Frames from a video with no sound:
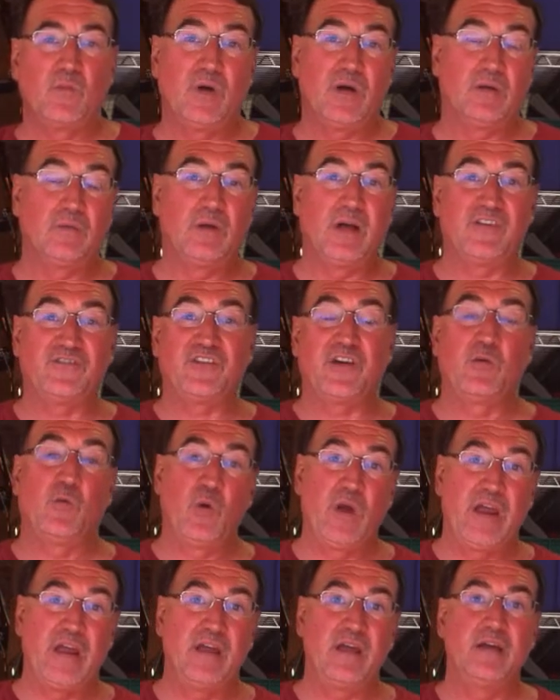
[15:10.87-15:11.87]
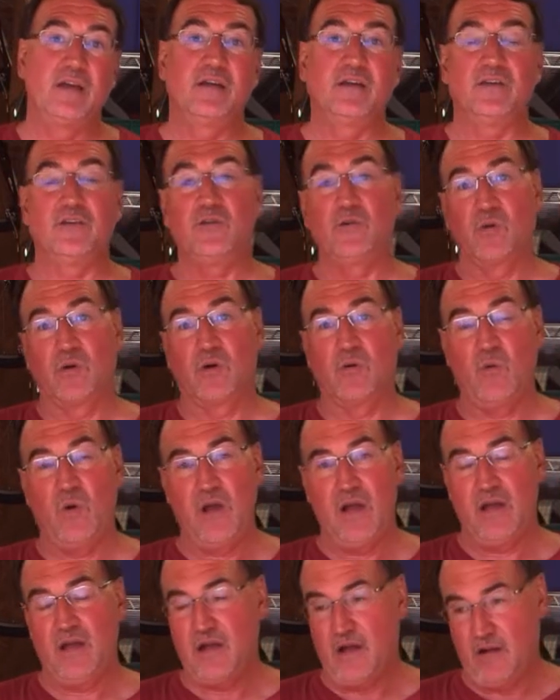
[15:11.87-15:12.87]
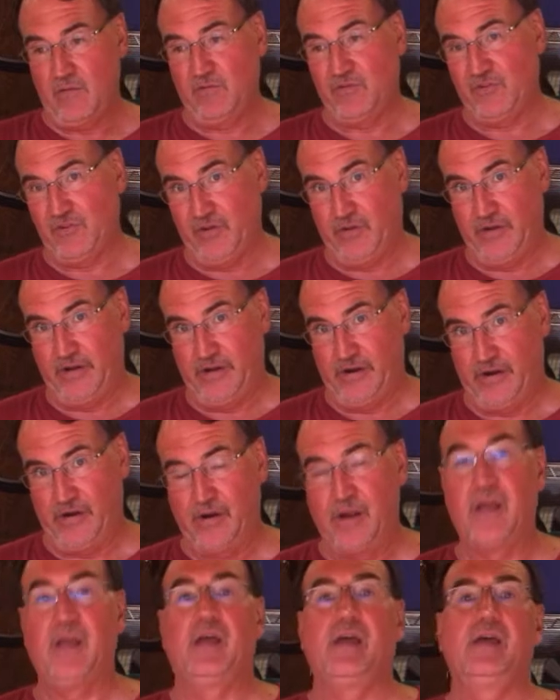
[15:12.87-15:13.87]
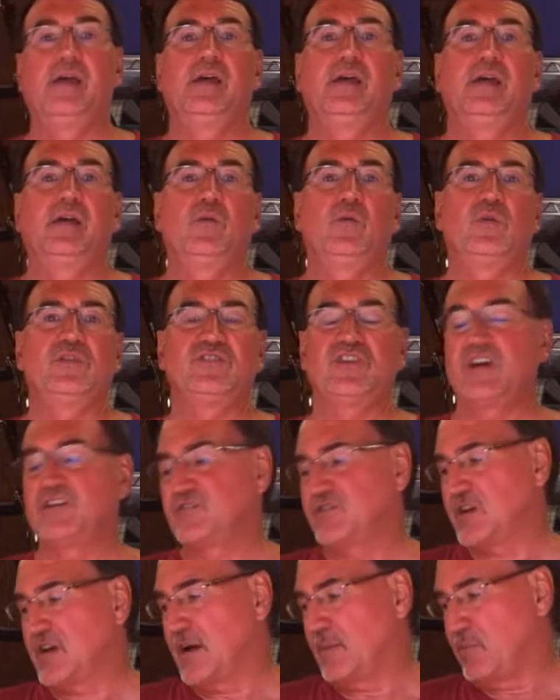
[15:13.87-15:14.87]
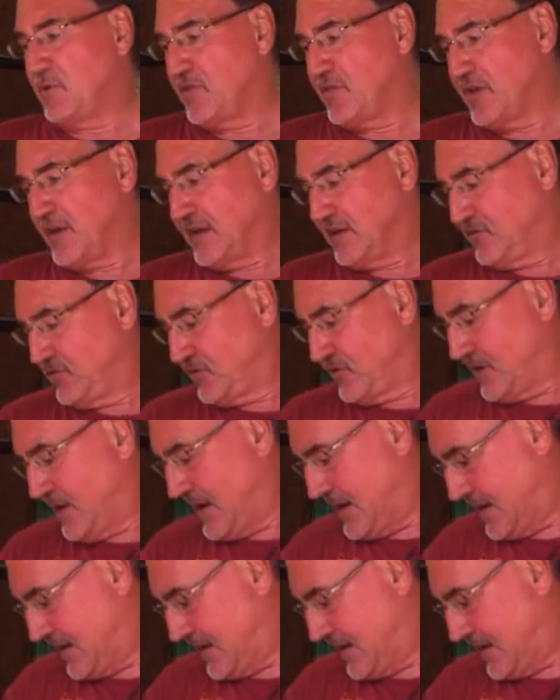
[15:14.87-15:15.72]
well, I say we, you were away, I was still here, we changed a couple things.